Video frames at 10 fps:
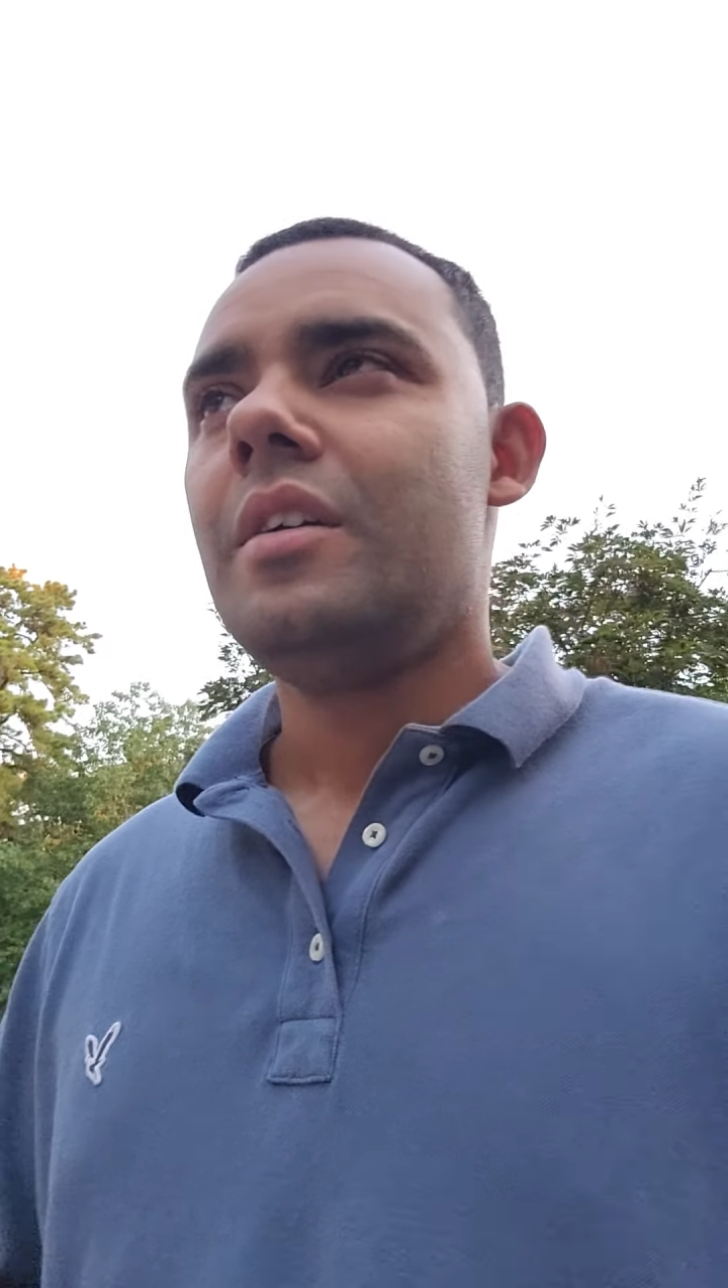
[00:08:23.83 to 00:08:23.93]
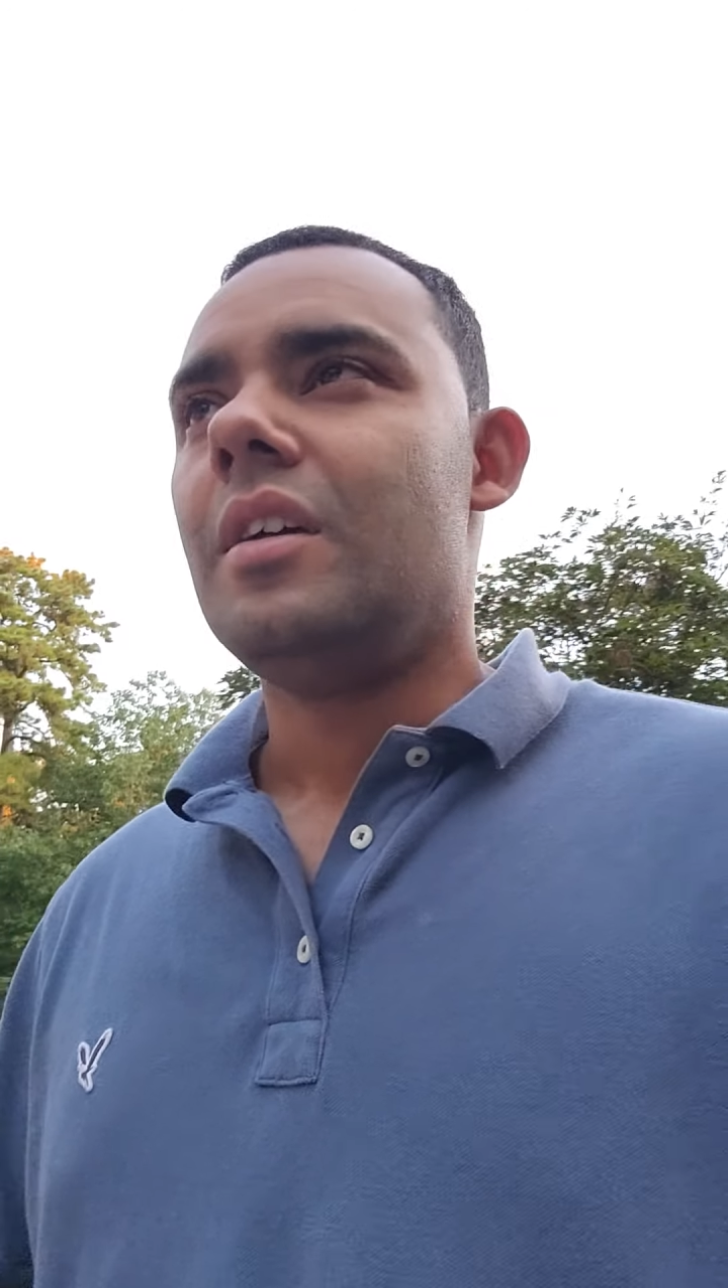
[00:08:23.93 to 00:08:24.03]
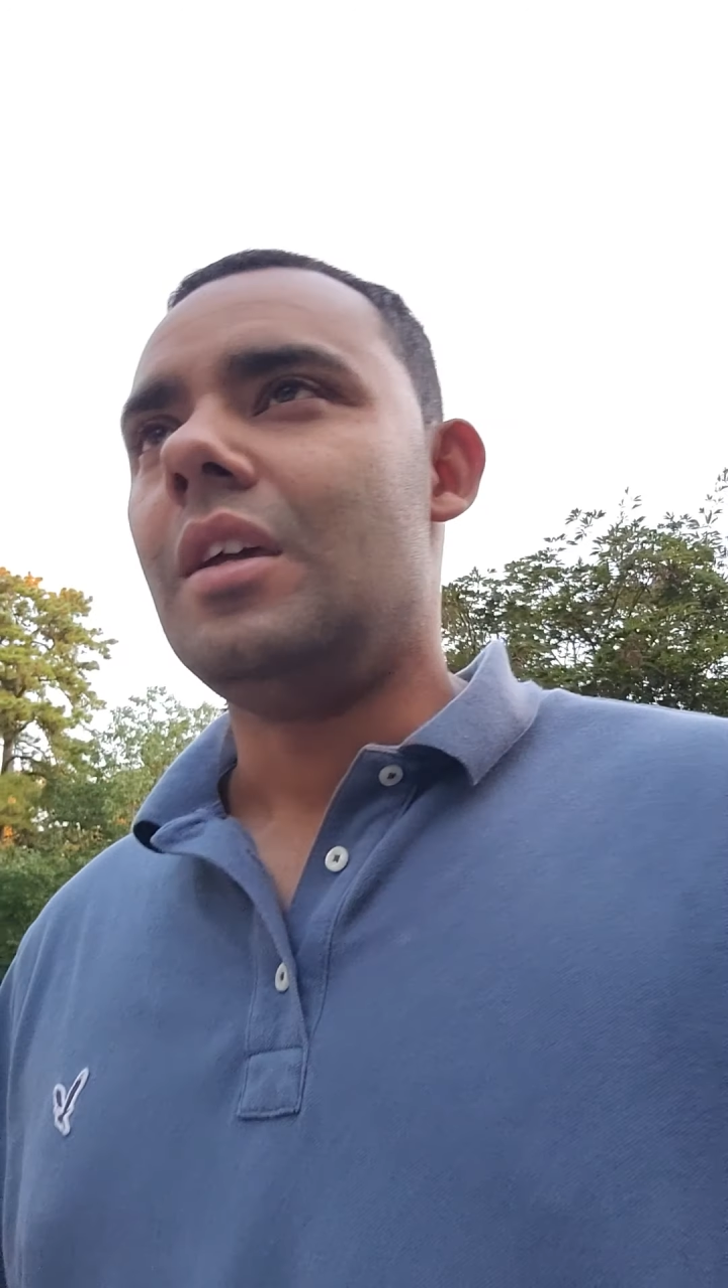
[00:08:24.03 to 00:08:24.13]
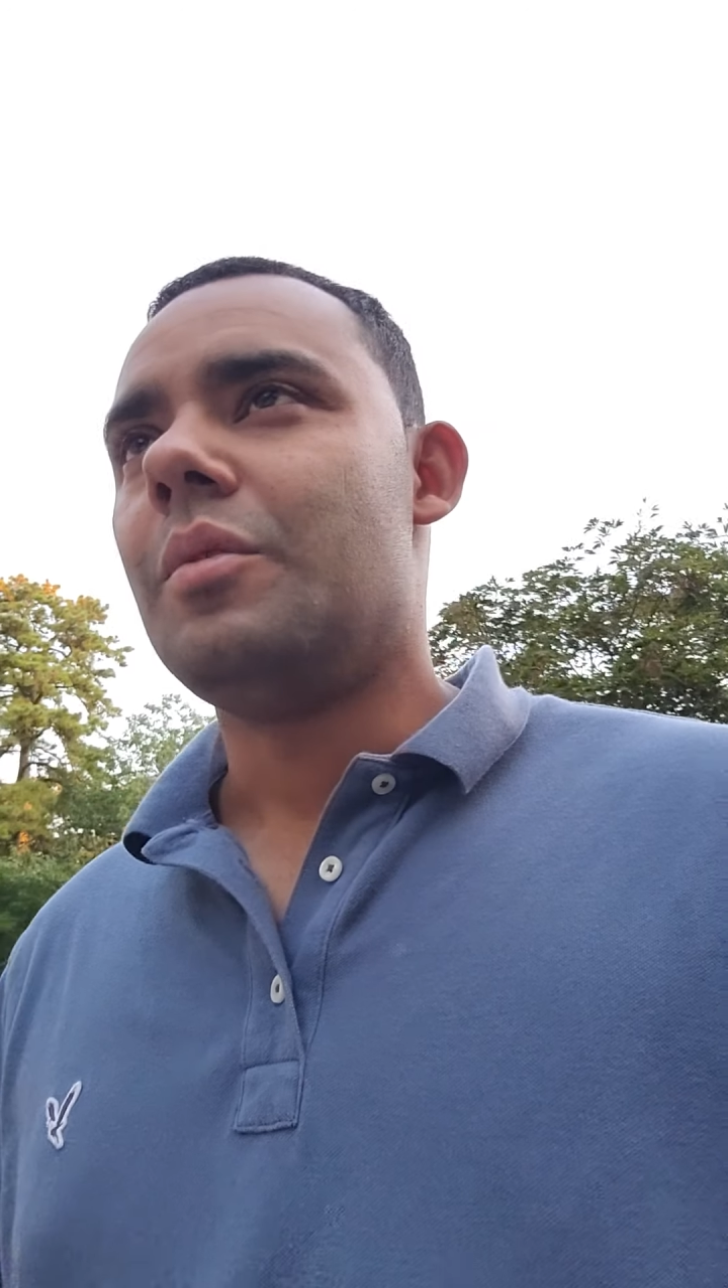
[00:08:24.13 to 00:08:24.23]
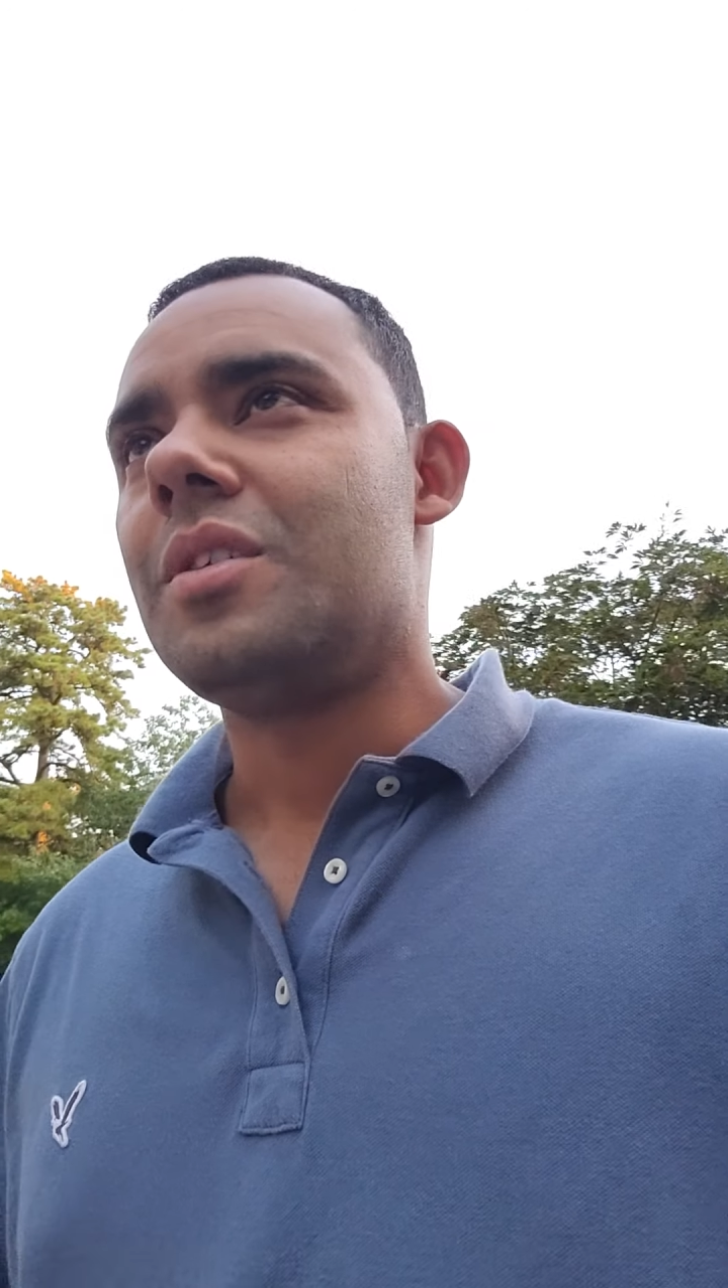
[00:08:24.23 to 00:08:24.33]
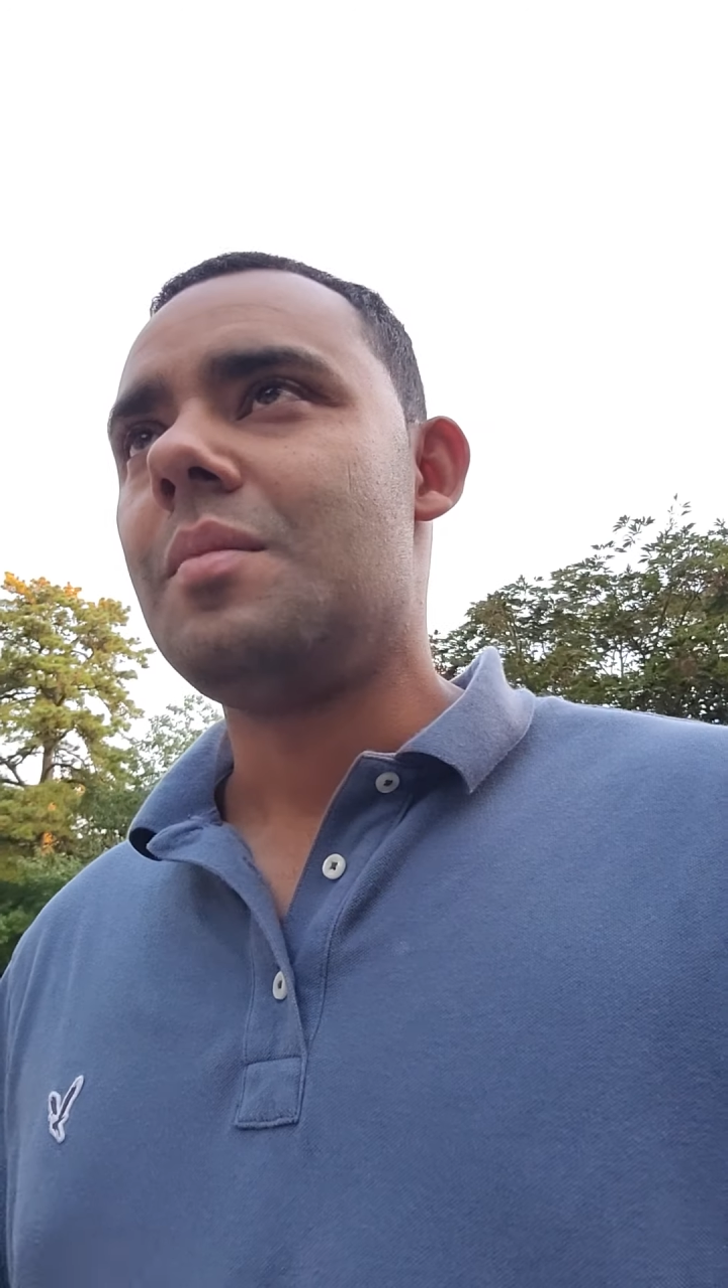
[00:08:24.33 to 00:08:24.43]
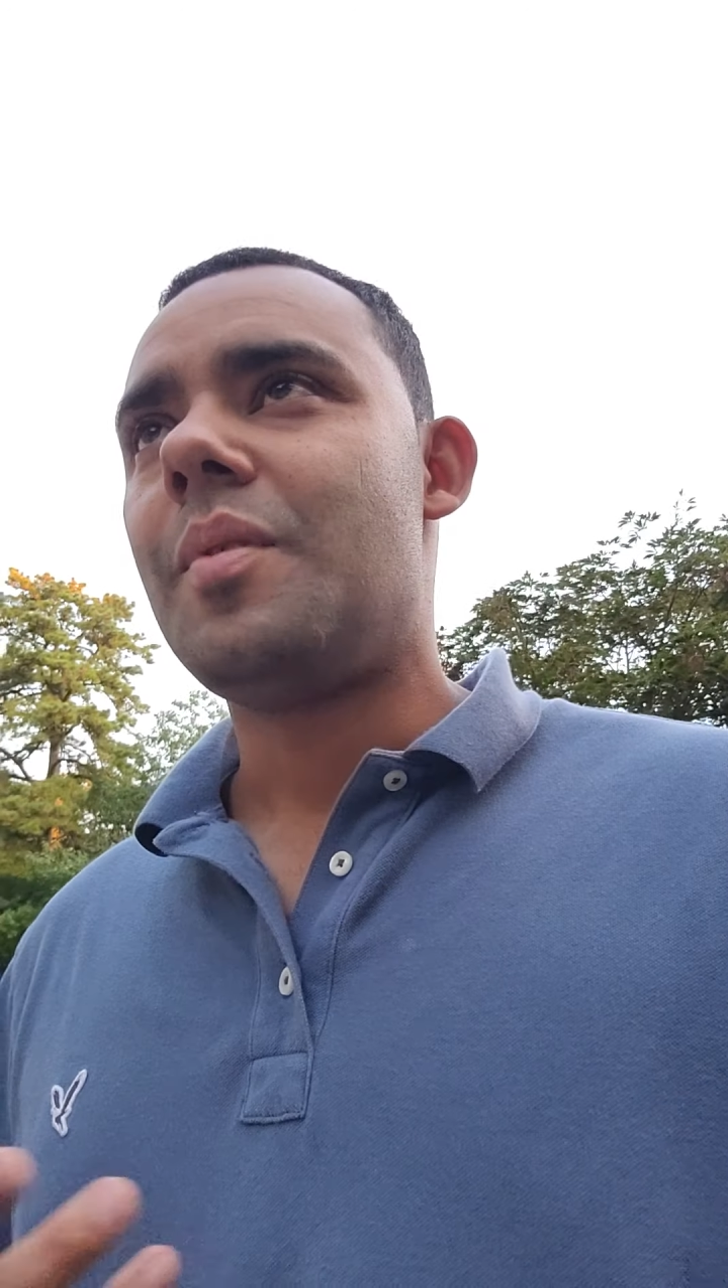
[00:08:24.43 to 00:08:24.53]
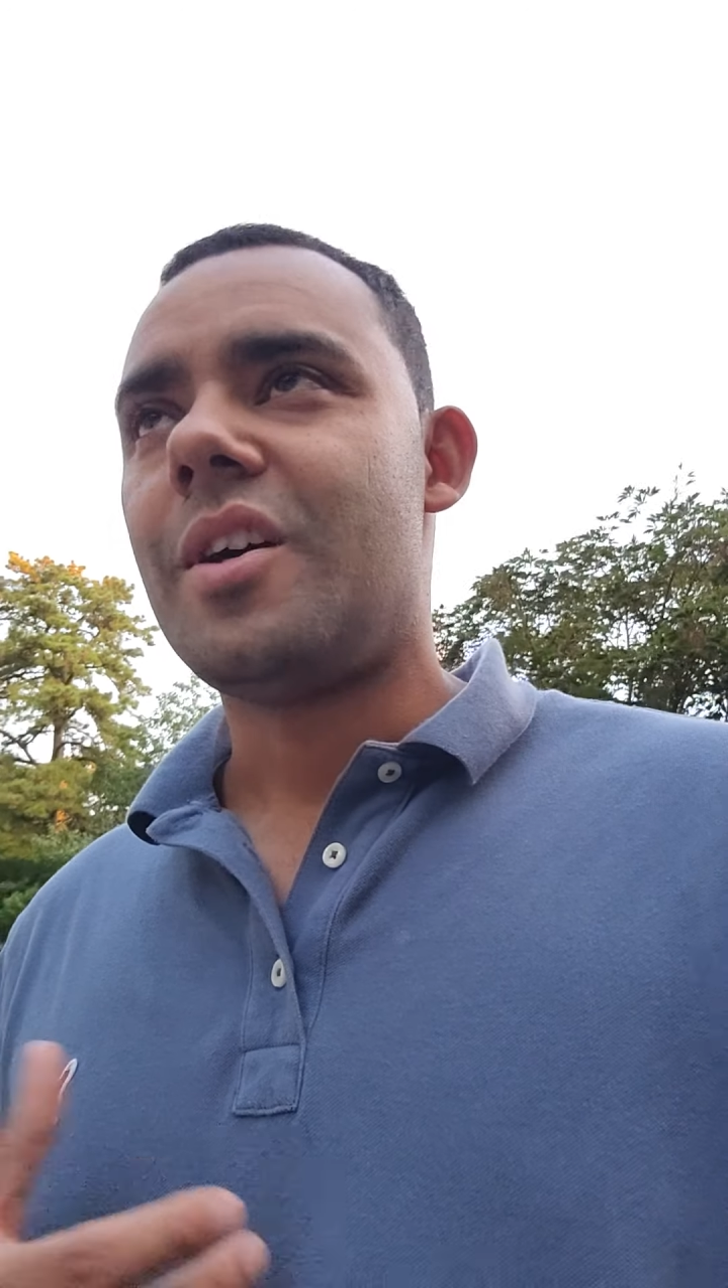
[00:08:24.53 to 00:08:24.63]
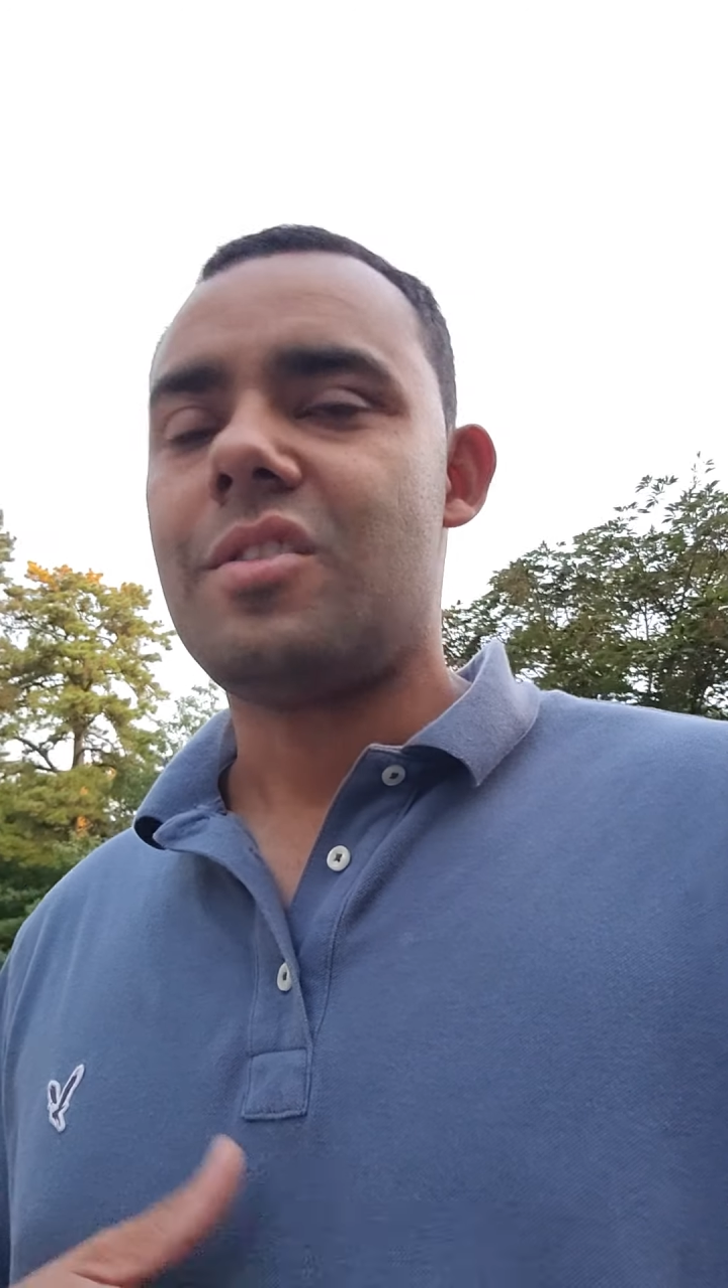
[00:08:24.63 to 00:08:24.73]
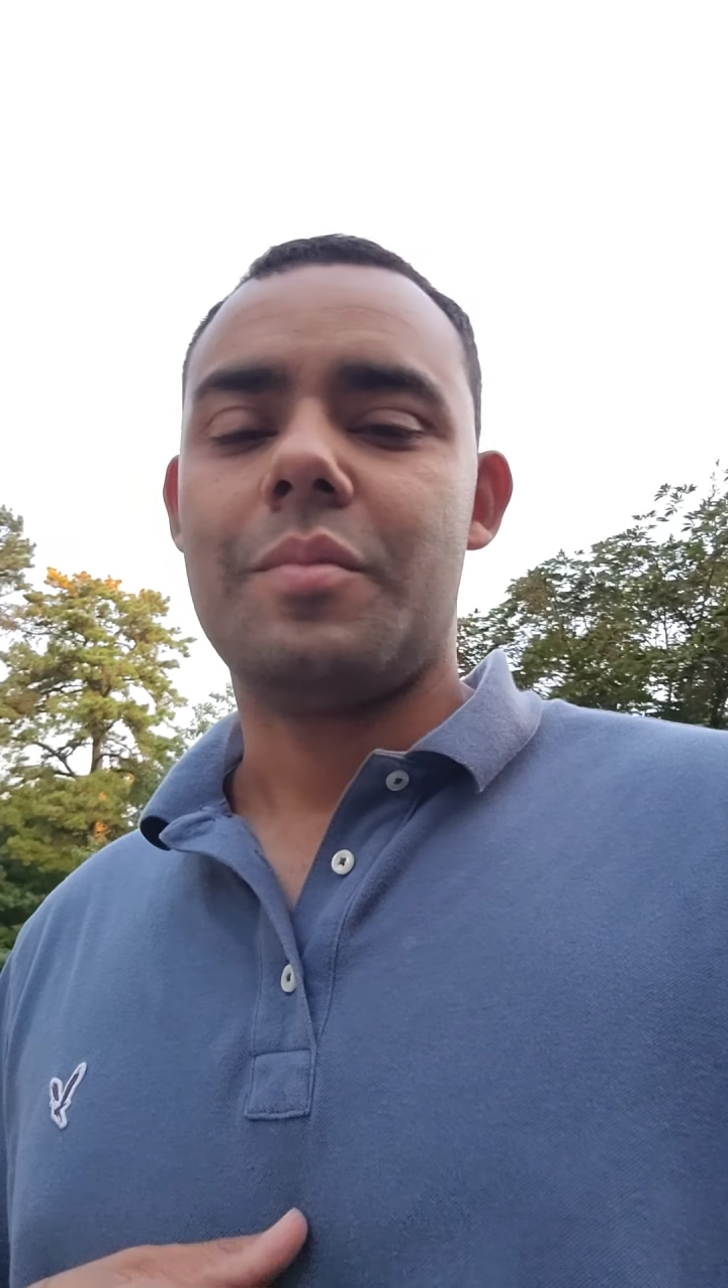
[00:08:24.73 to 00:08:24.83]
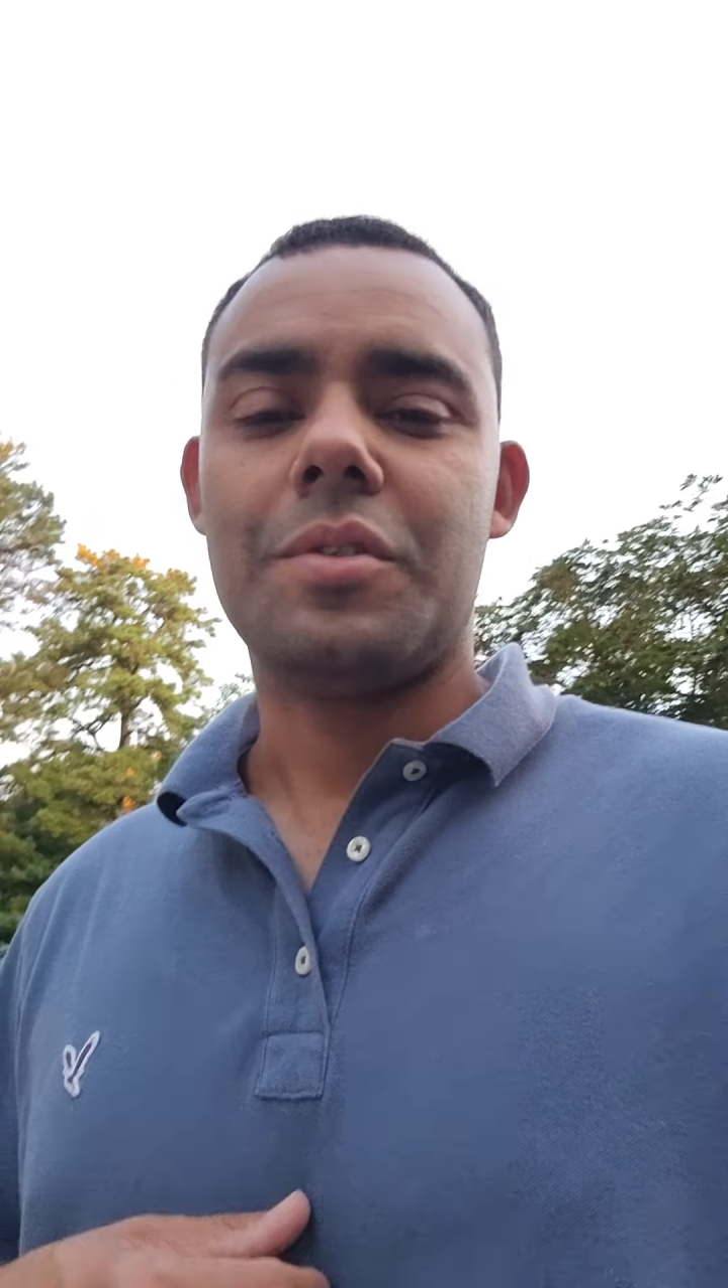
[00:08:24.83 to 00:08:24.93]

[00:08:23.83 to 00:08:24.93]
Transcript: it was impossible